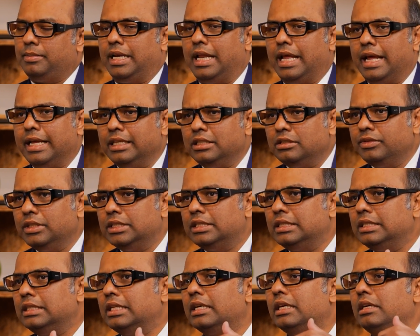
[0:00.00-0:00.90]
And hence we
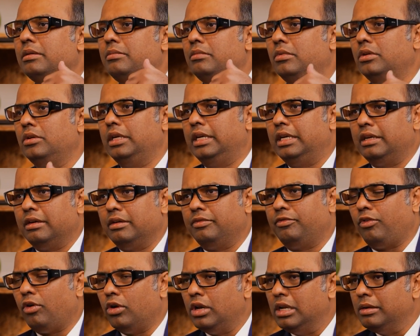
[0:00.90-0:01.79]
see that in a
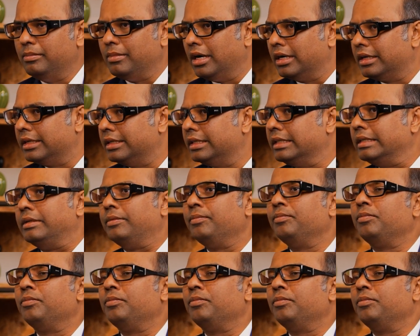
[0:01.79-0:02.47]
falling market,